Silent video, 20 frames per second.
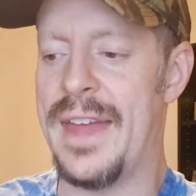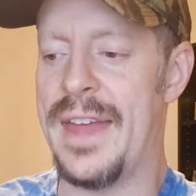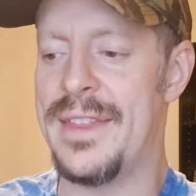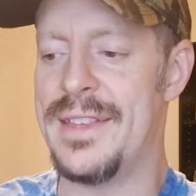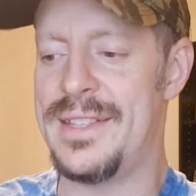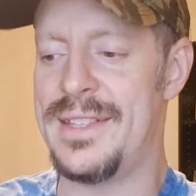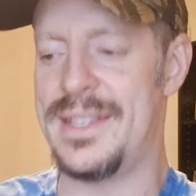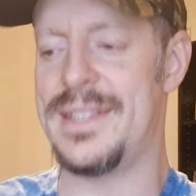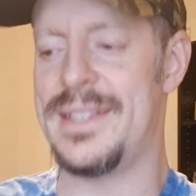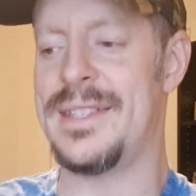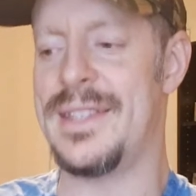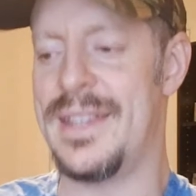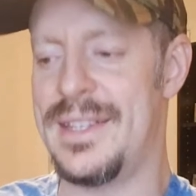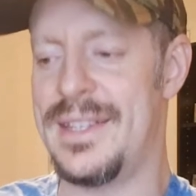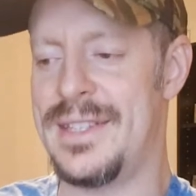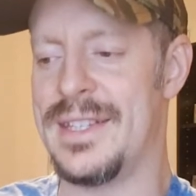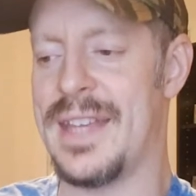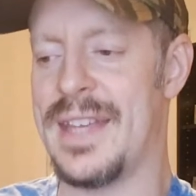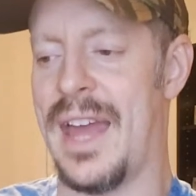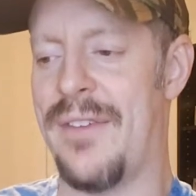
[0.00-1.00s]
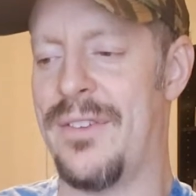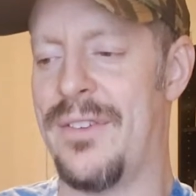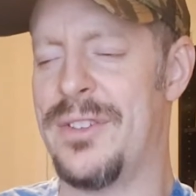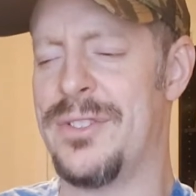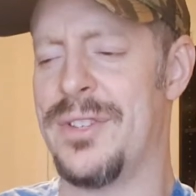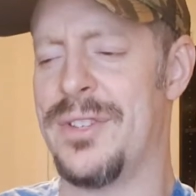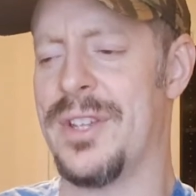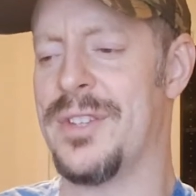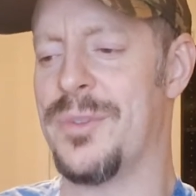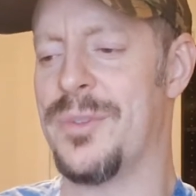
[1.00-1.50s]
this is kind of
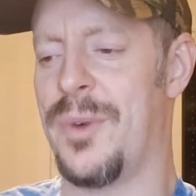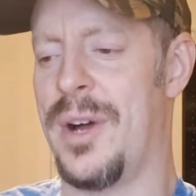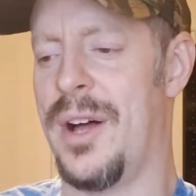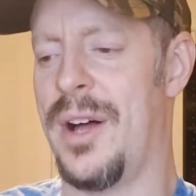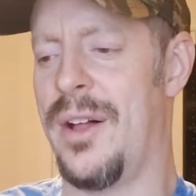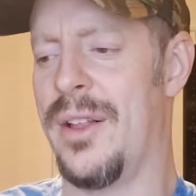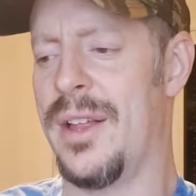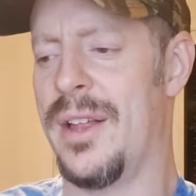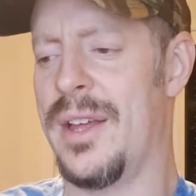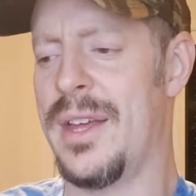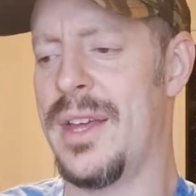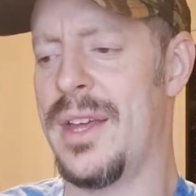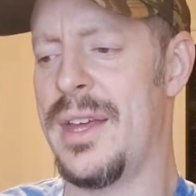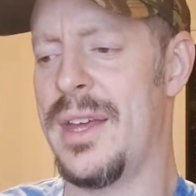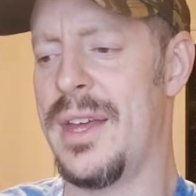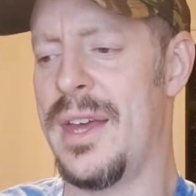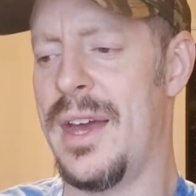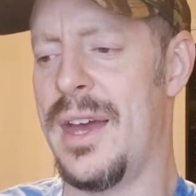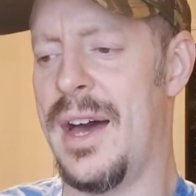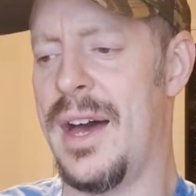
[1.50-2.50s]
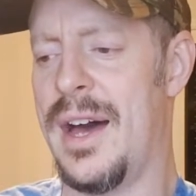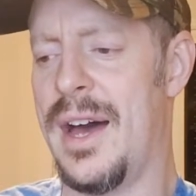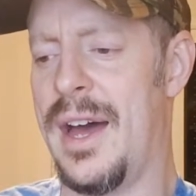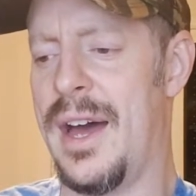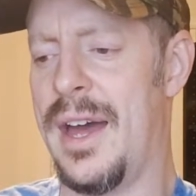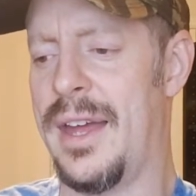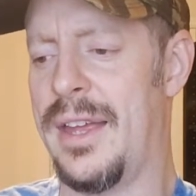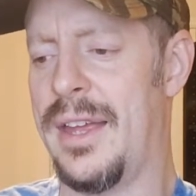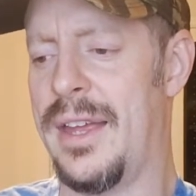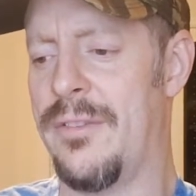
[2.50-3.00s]
interesting as well,
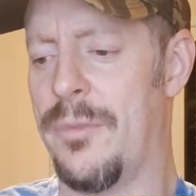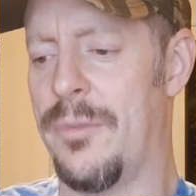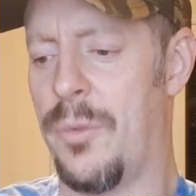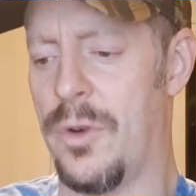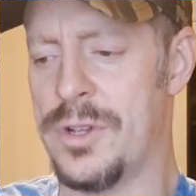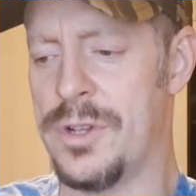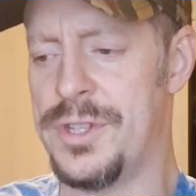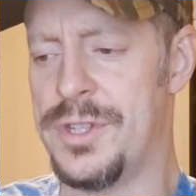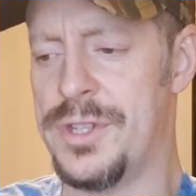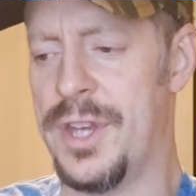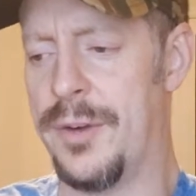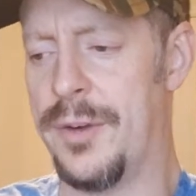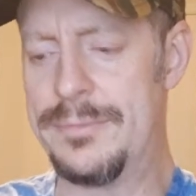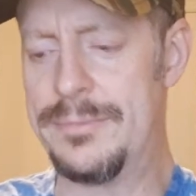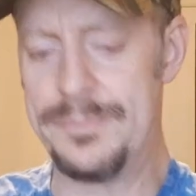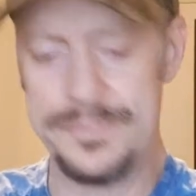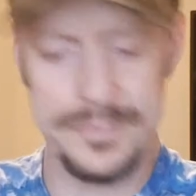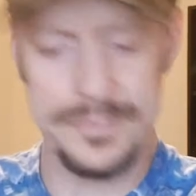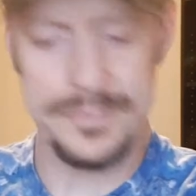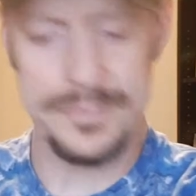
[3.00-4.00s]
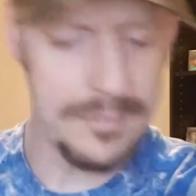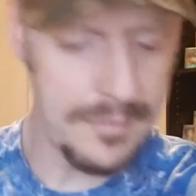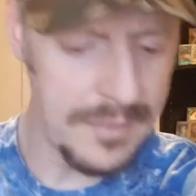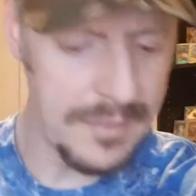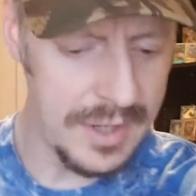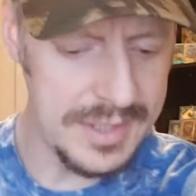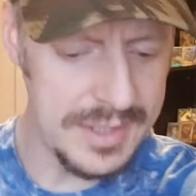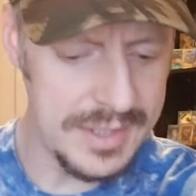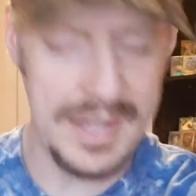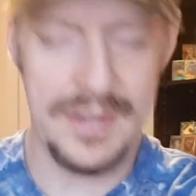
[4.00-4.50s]
even more so.
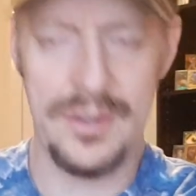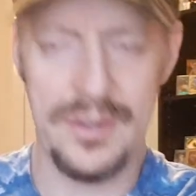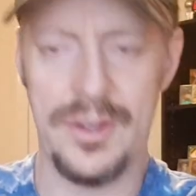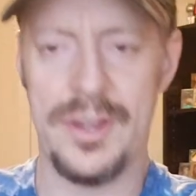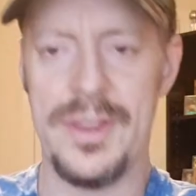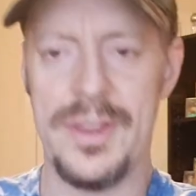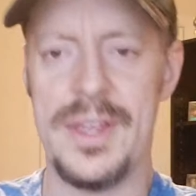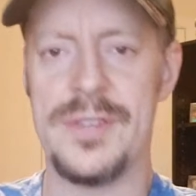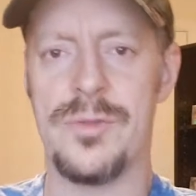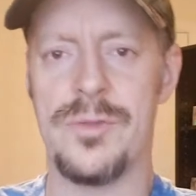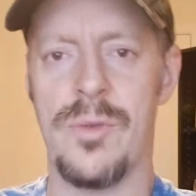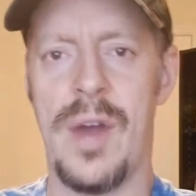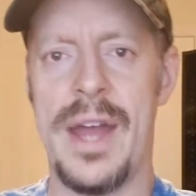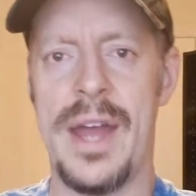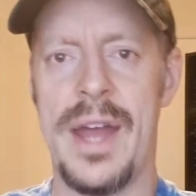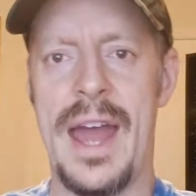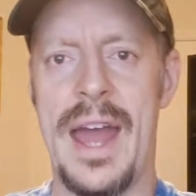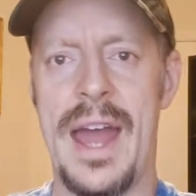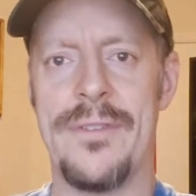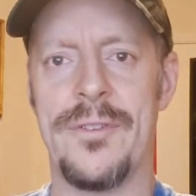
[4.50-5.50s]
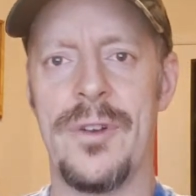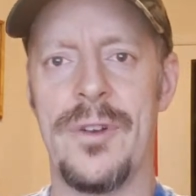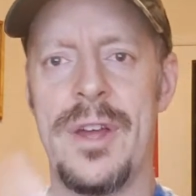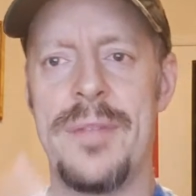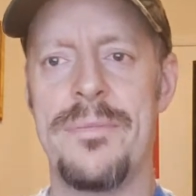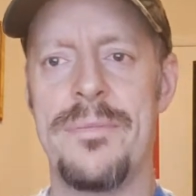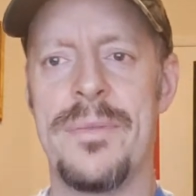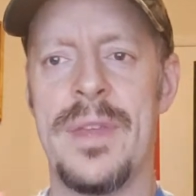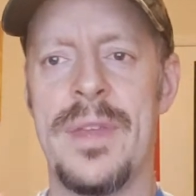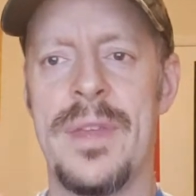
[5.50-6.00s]
Take a look at this. Right after it
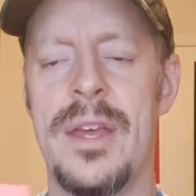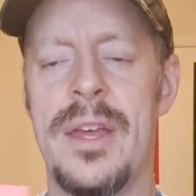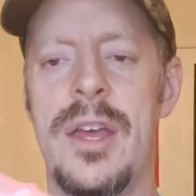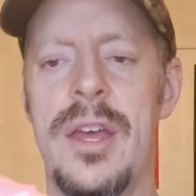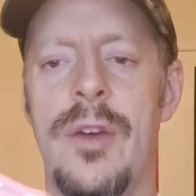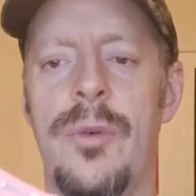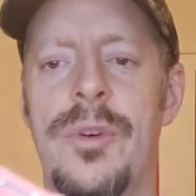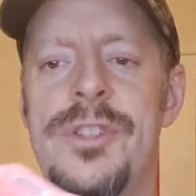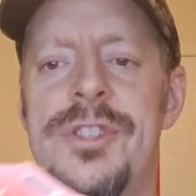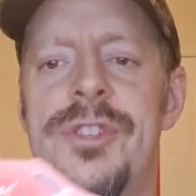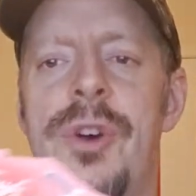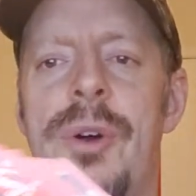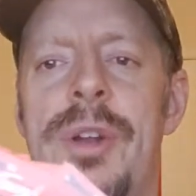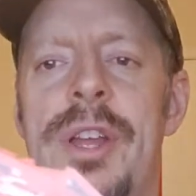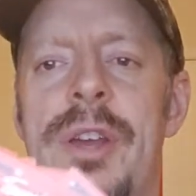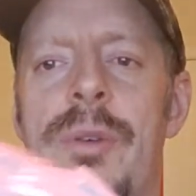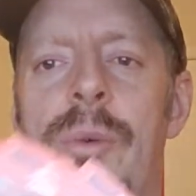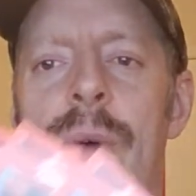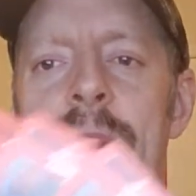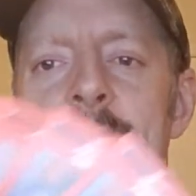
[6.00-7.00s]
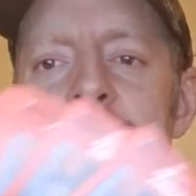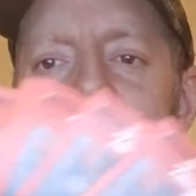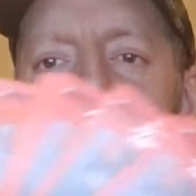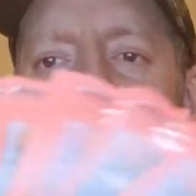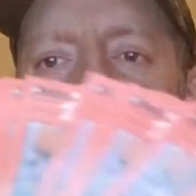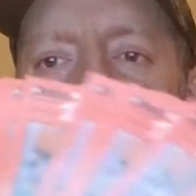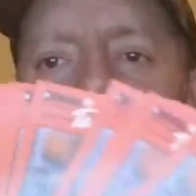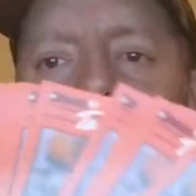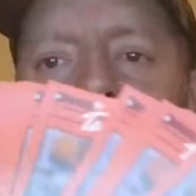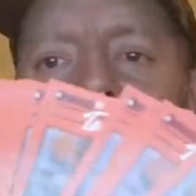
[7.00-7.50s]
was Tony Gwynn,
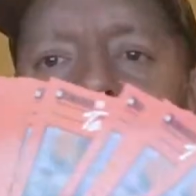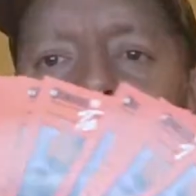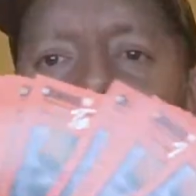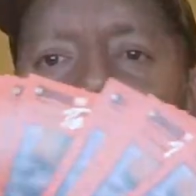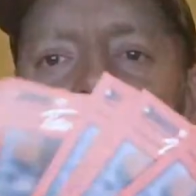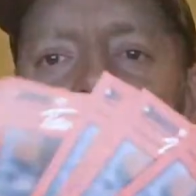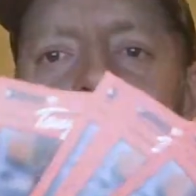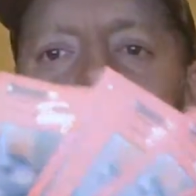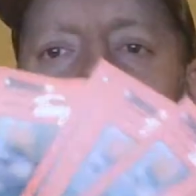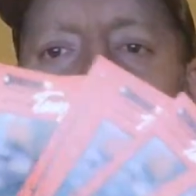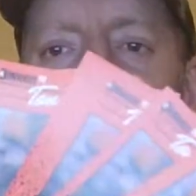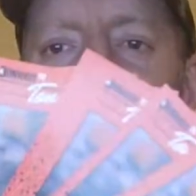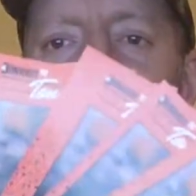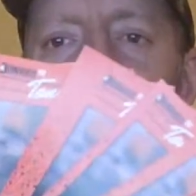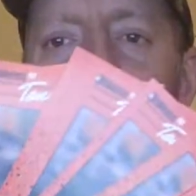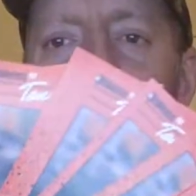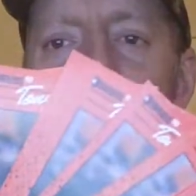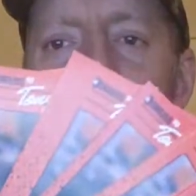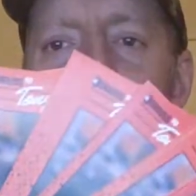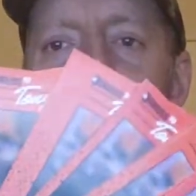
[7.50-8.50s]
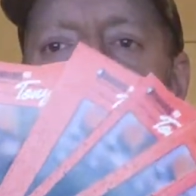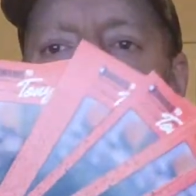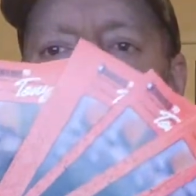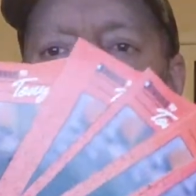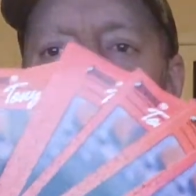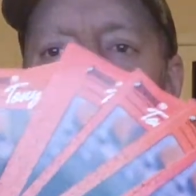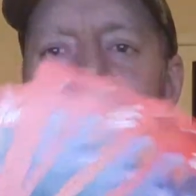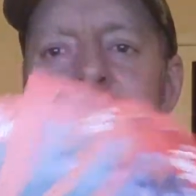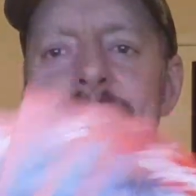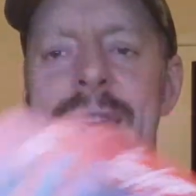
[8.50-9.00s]
and it's all Tony
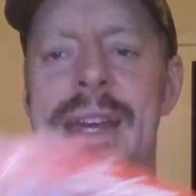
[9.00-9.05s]
Gwynn.